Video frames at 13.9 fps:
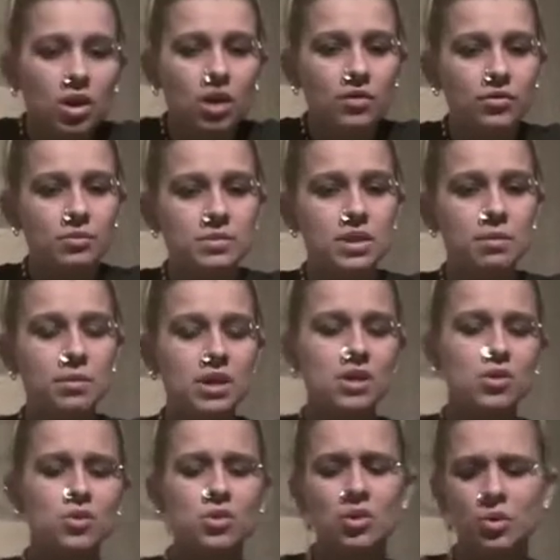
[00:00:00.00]
gone from
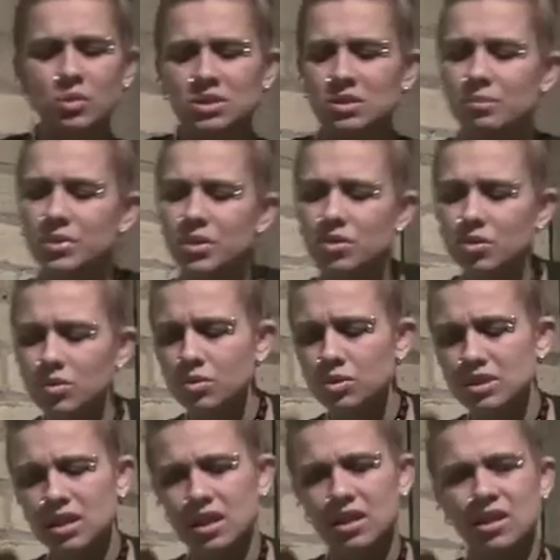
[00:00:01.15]
somebody who, was
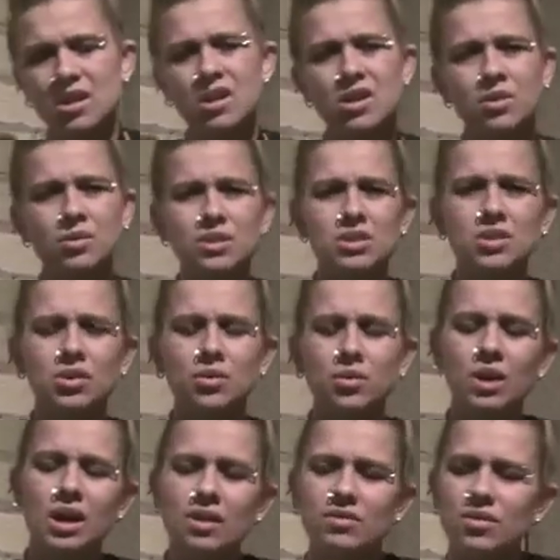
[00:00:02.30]
abused and was,
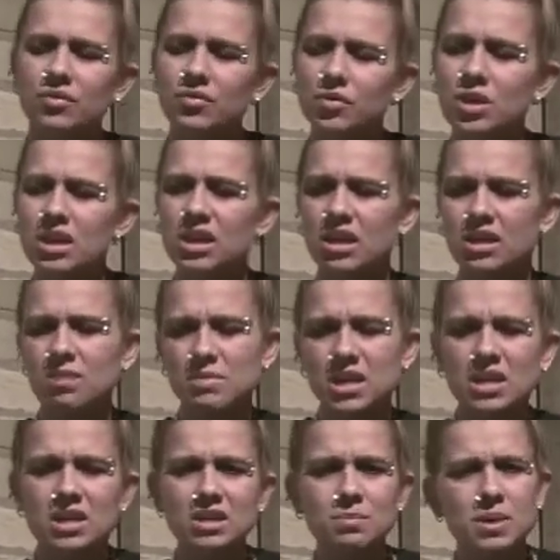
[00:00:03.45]
kind of a freak and
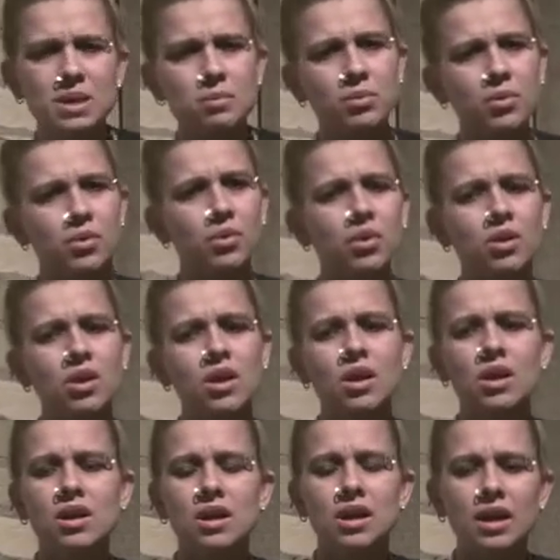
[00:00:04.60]
mean to people.
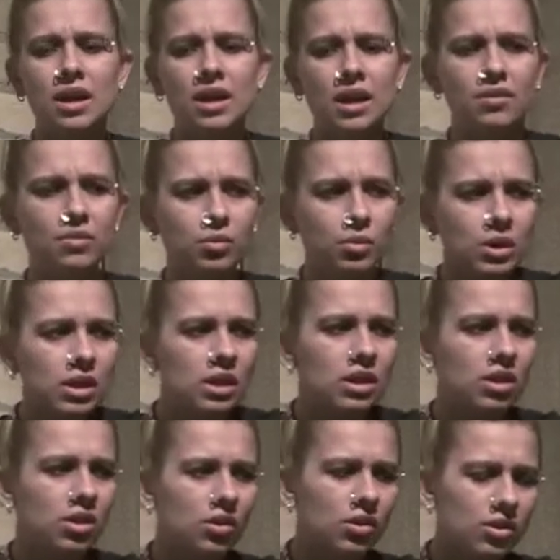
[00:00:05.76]
And I've really
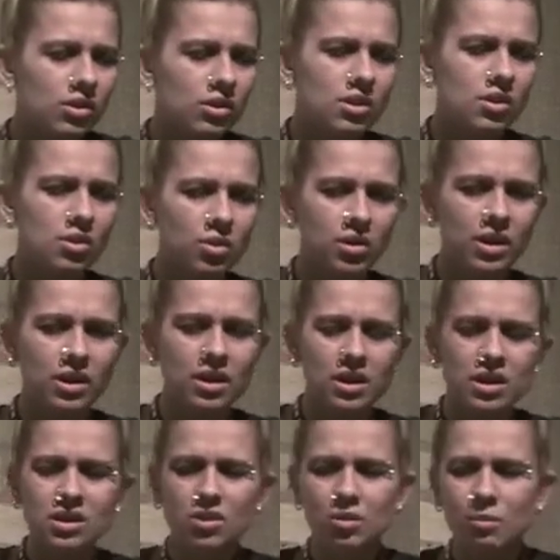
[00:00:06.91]
learned, that,
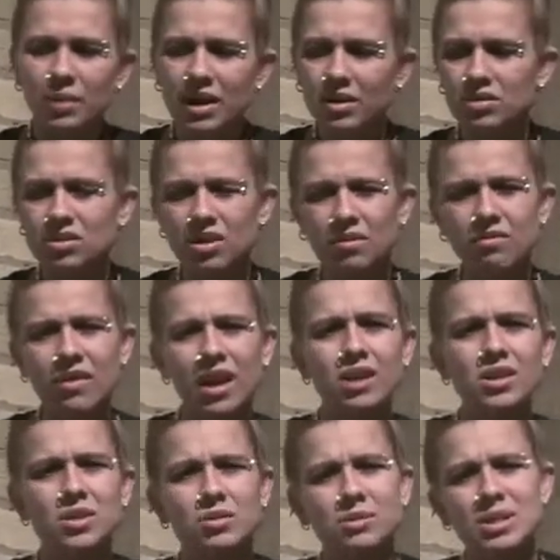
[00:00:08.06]
Michael saw
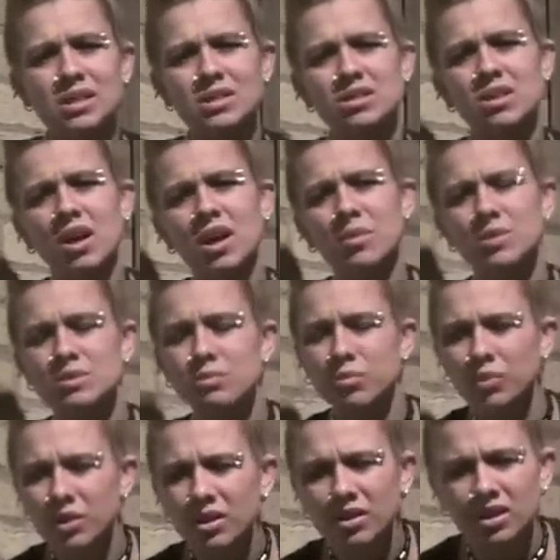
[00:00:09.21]
value in me. He saw I was
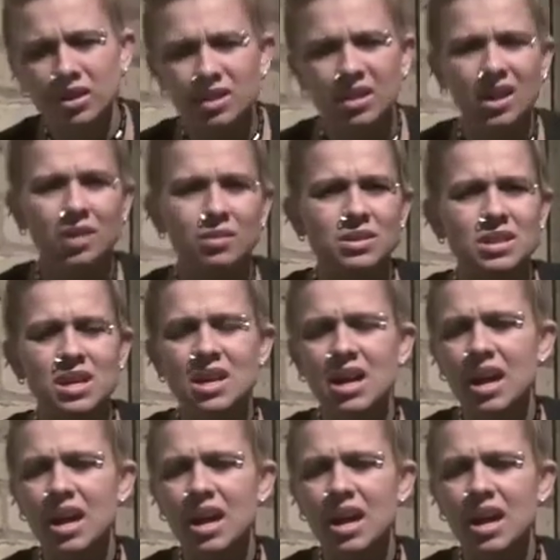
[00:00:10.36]
brilliant, that I was